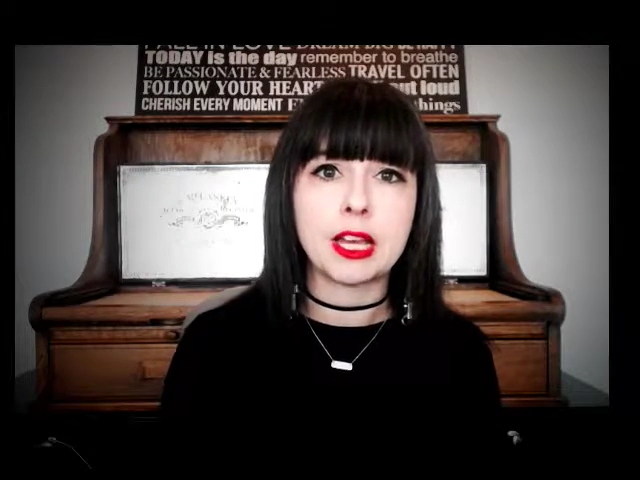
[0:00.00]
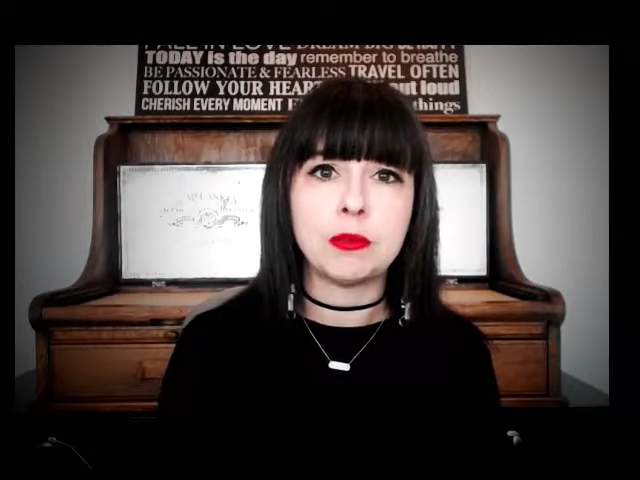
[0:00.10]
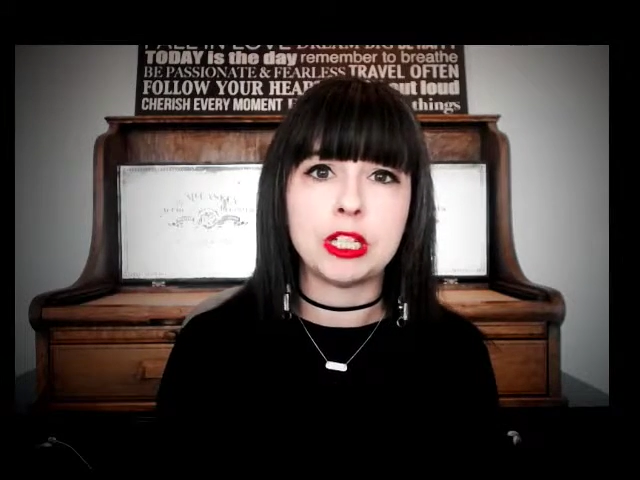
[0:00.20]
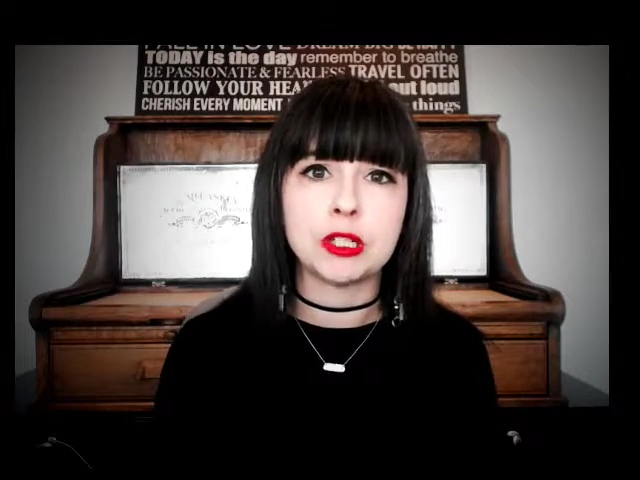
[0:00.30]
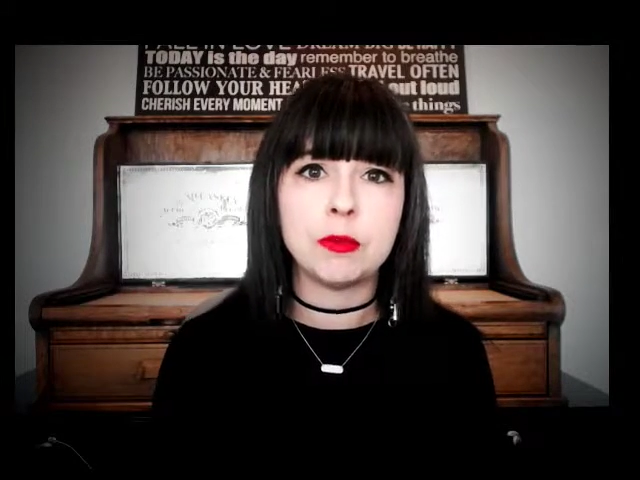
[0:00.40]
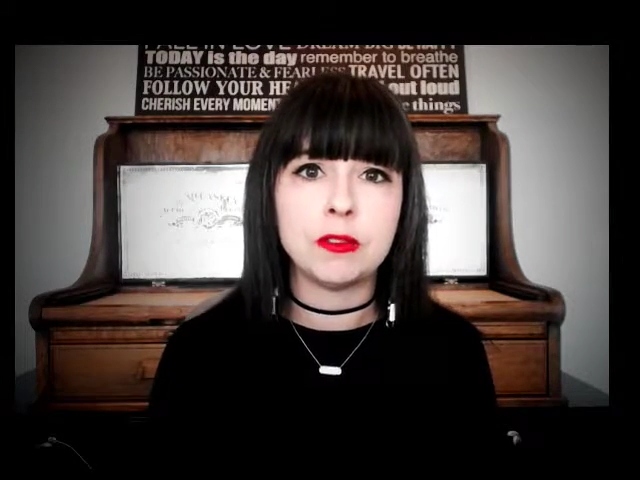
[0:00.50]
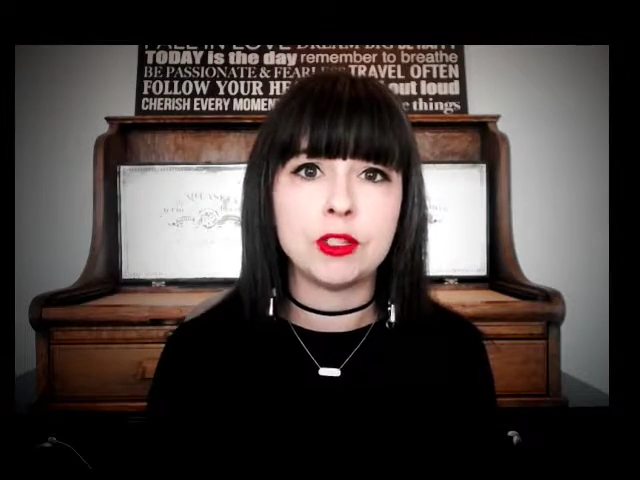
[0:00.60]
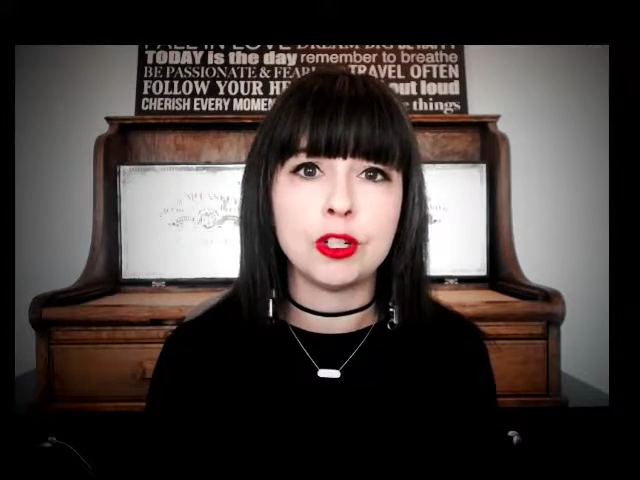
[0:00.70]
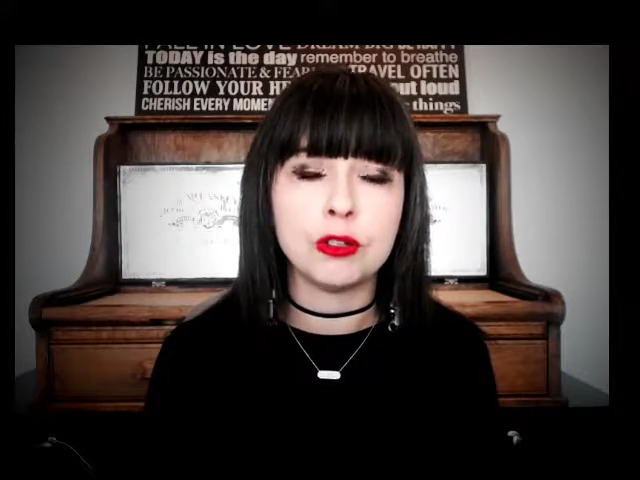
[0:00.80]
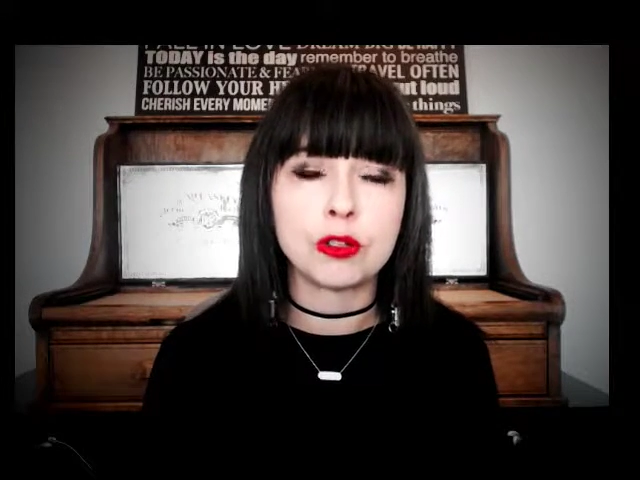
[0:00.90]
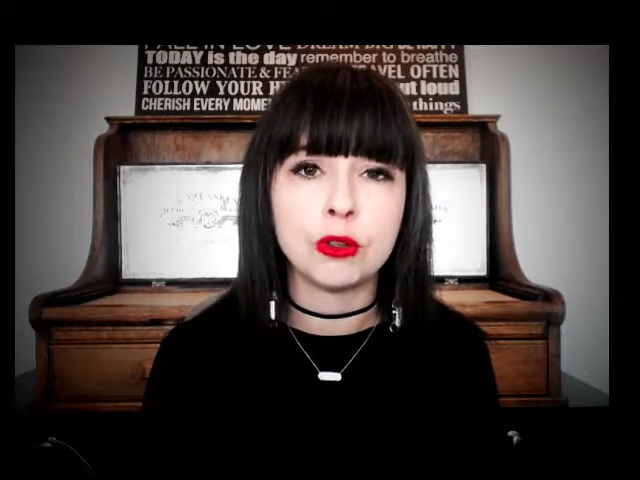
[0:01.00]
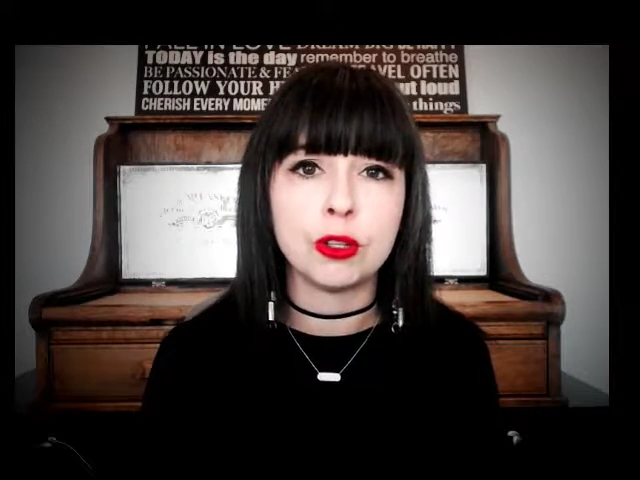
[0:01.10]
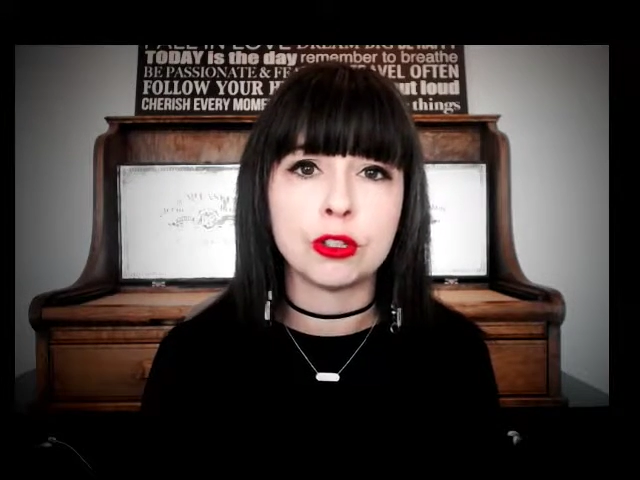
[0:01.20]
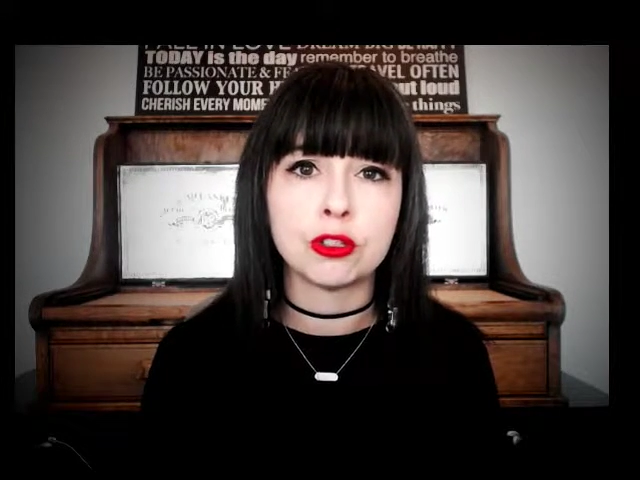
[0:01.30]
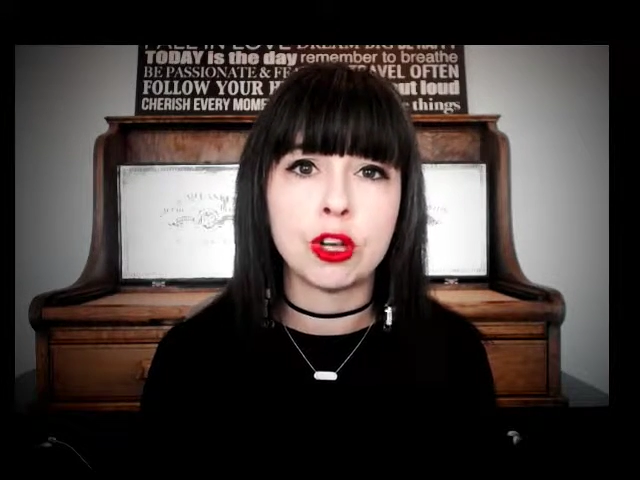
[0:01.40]
and we just moved to new school,
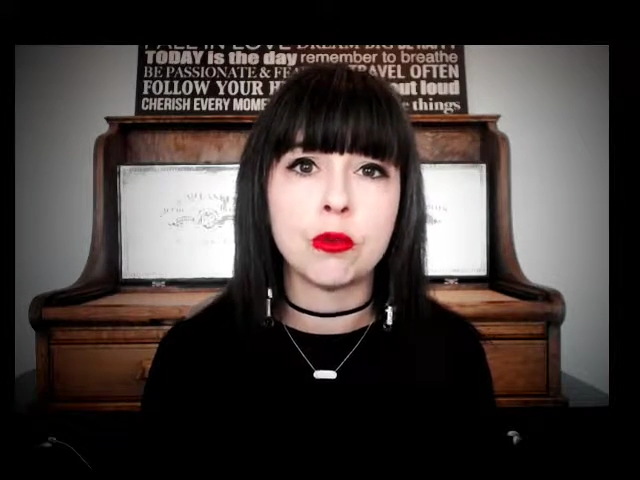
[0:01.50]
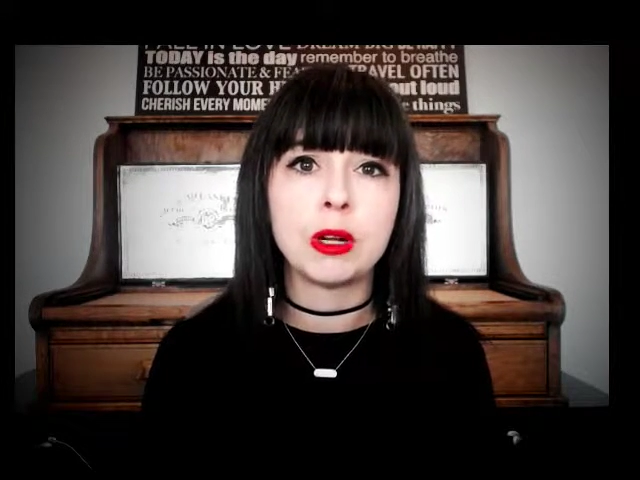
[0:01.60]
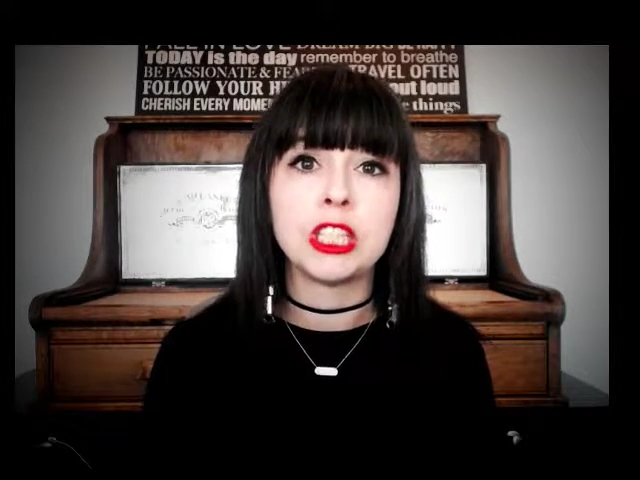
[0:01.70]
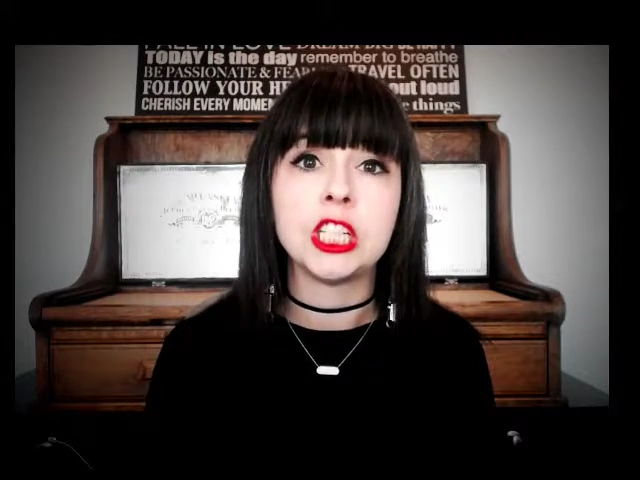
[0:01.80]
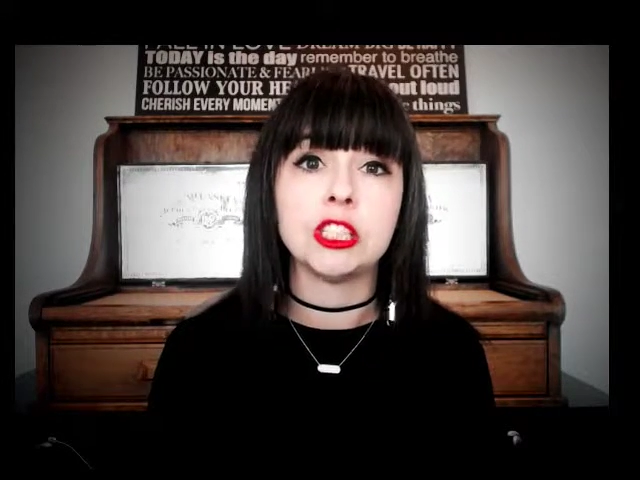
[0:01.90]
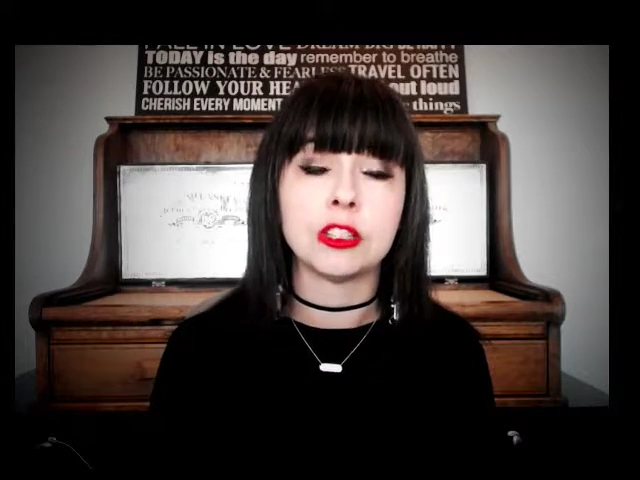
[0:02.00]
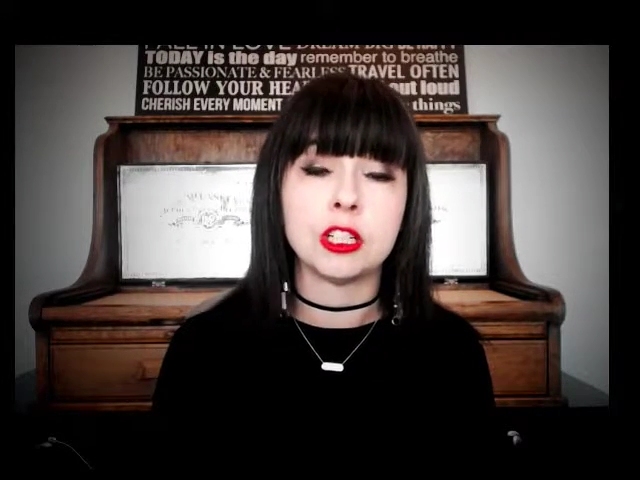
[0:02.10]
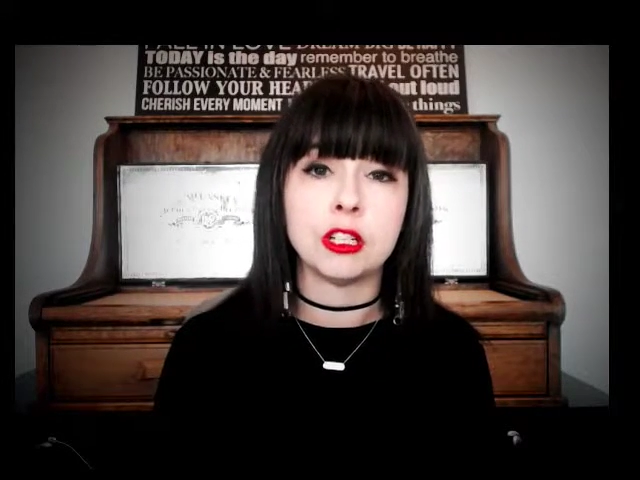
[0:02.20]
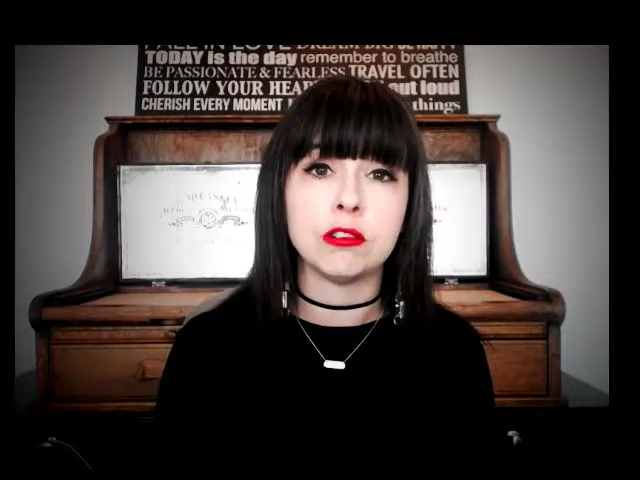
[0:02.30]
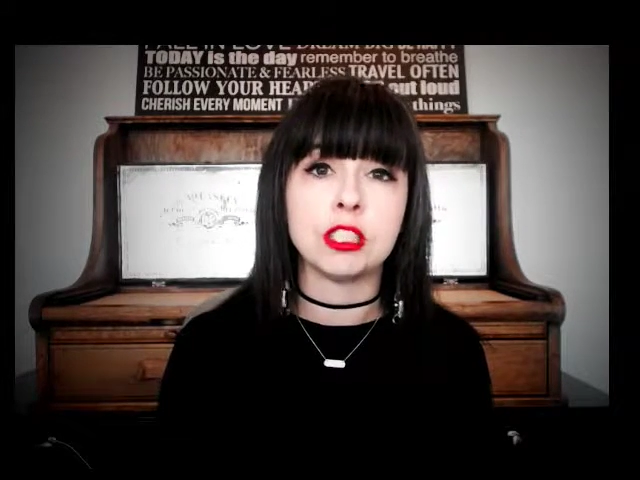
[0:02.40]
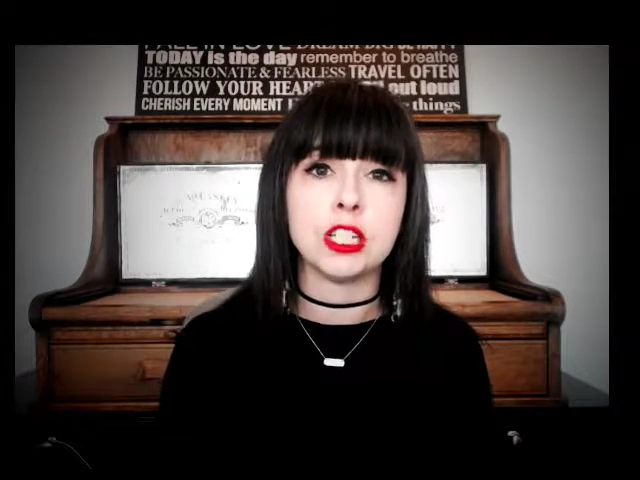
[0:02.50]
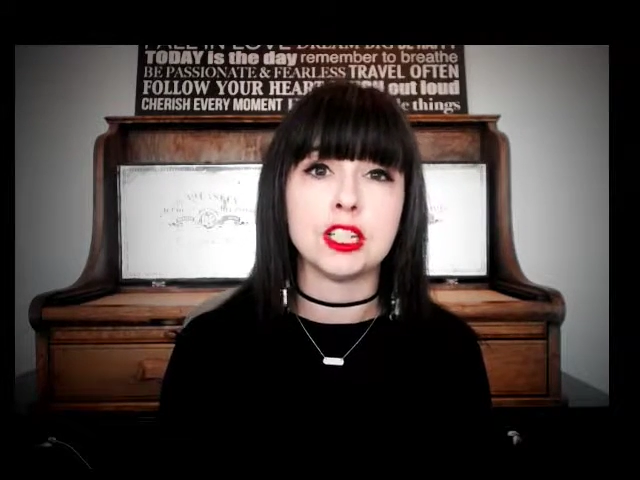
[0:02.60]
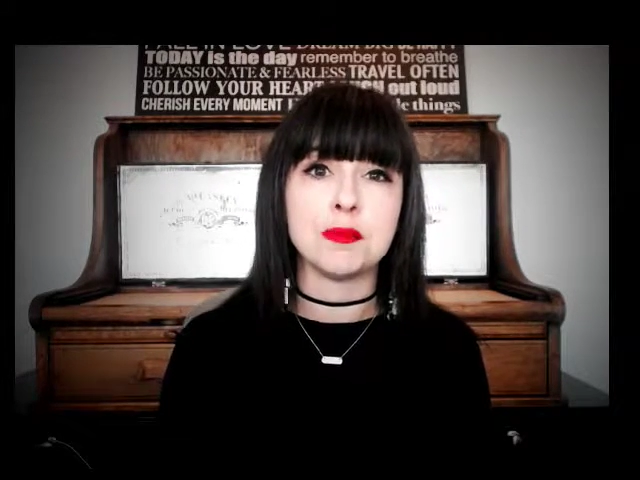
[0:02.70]
and there's not one teacher that knows she is